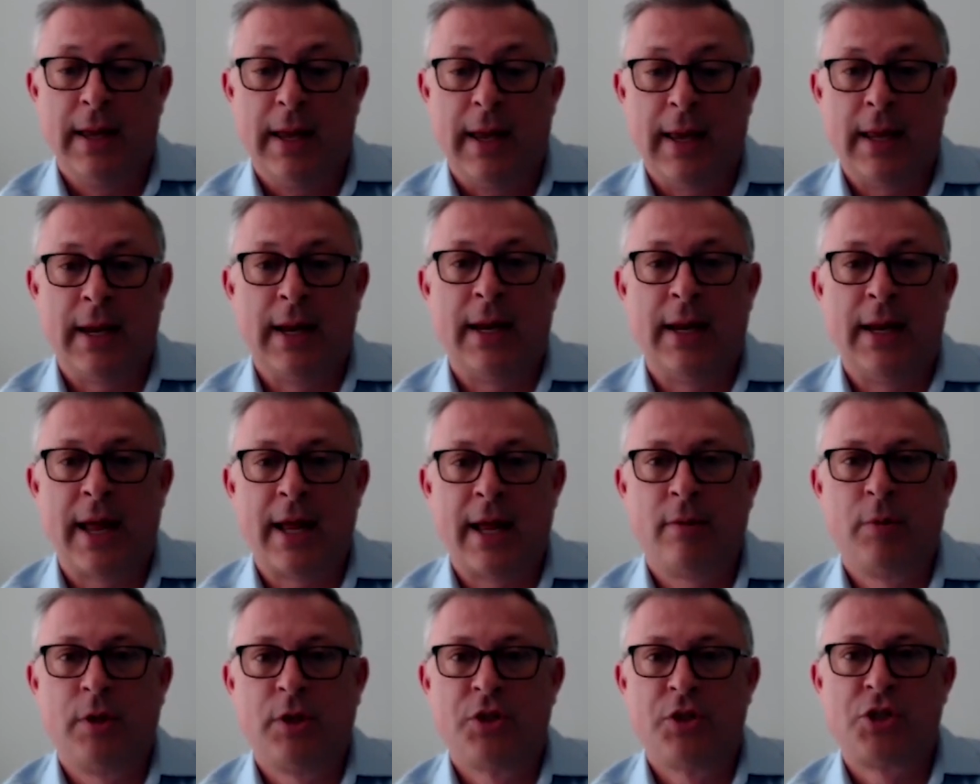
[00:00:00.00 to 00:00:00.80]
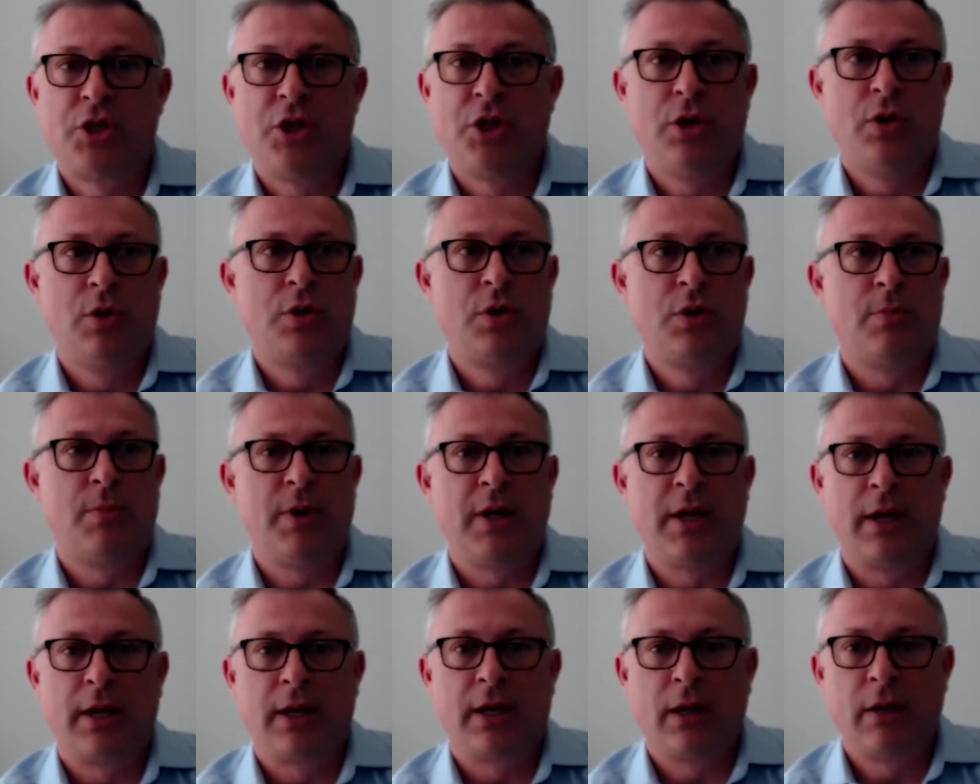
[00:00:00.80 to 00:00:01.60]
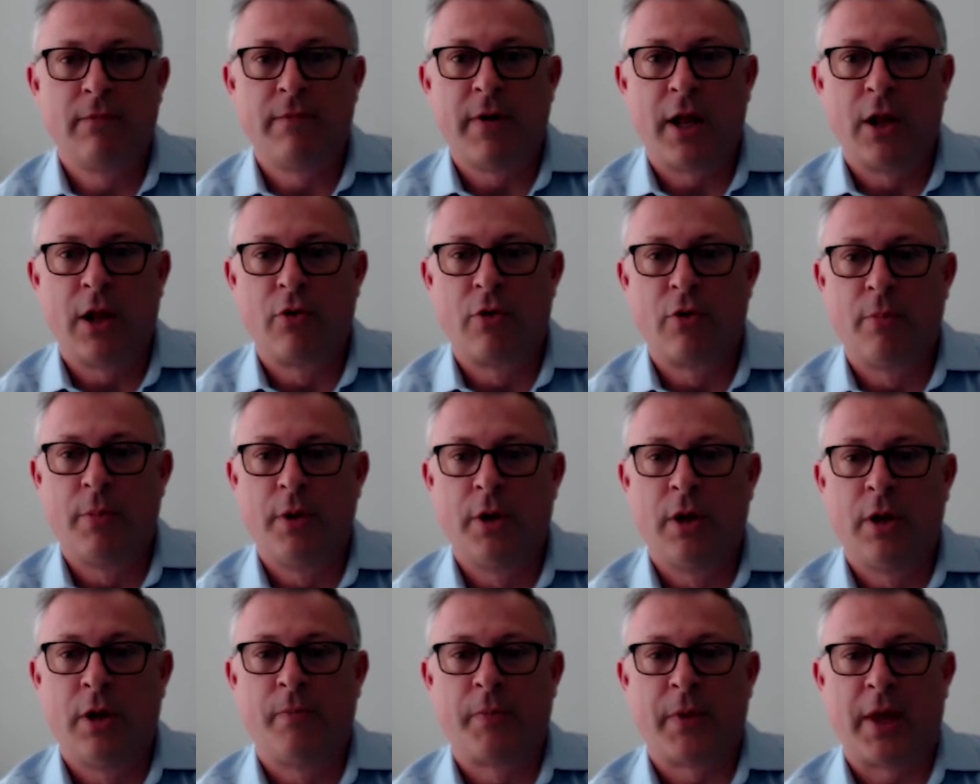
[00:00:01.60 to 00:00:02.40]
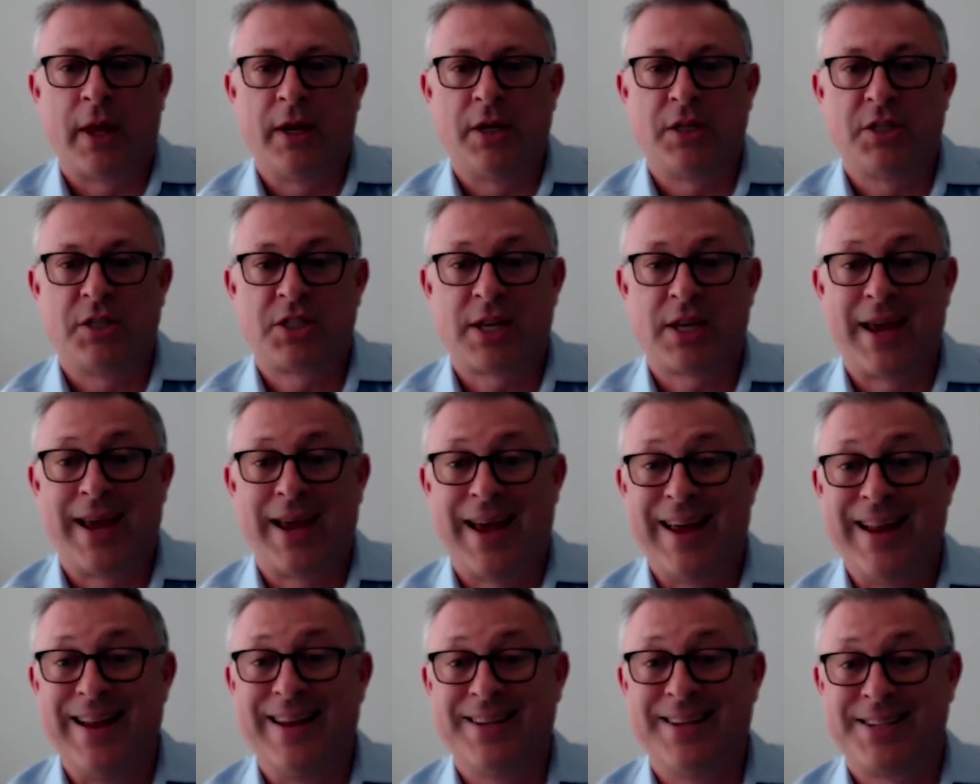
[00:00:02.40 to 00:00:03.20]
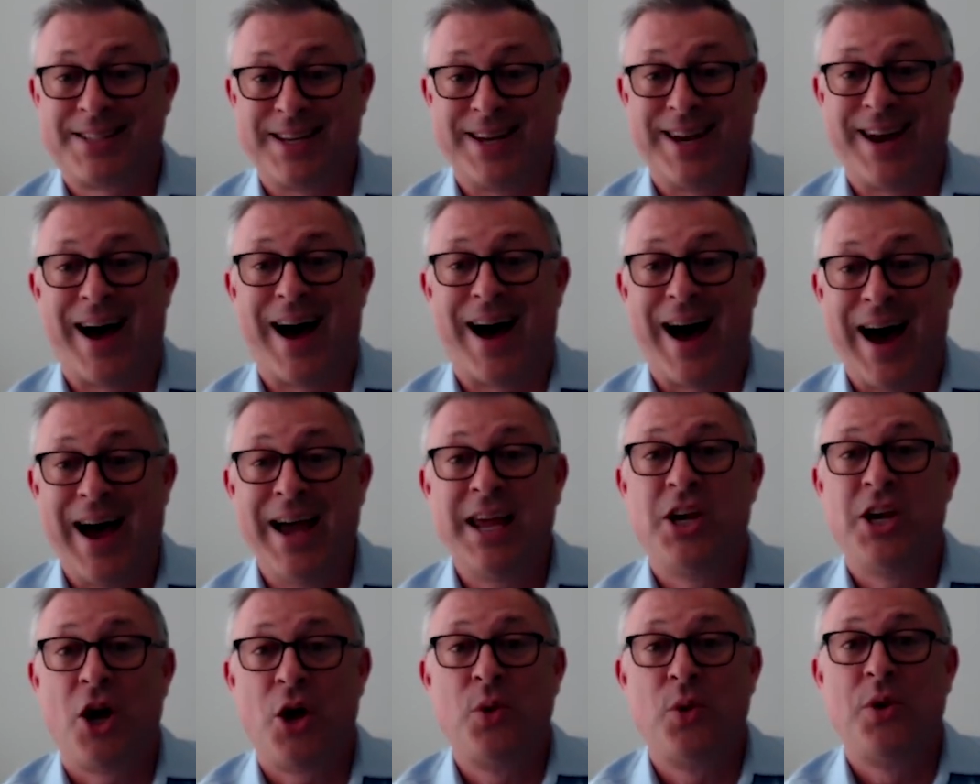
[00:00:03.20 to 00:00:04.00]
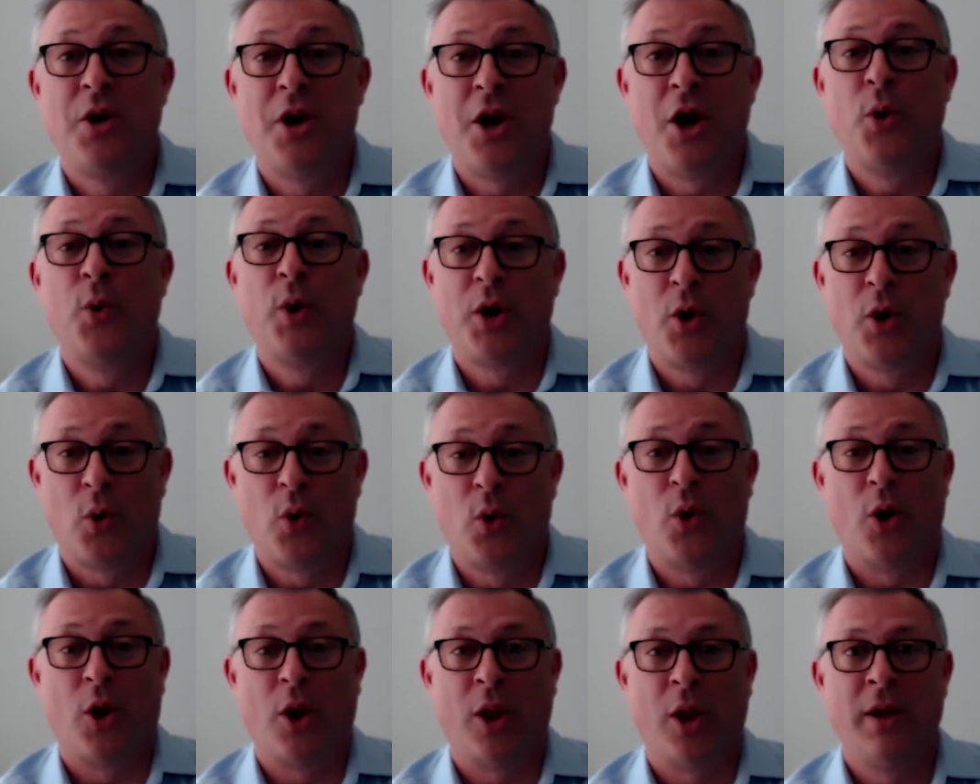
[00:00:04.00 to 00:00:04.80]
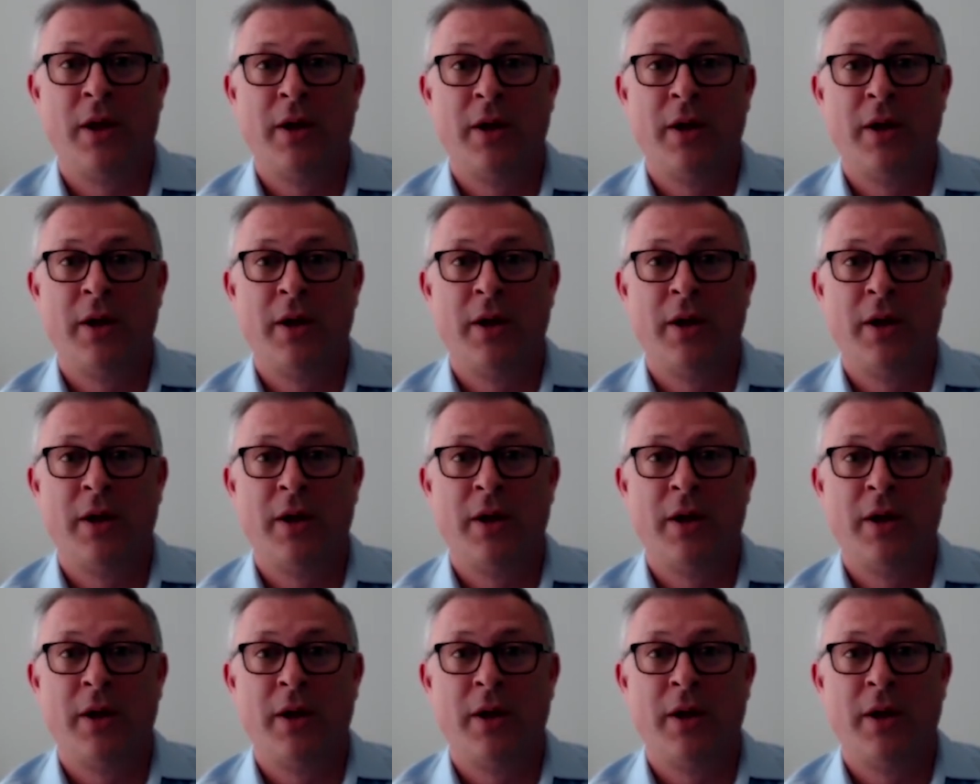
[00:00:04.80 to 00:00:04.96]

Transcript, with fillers: It enables you to be a little vulnerable and to say, hey, listen, I don't know it all.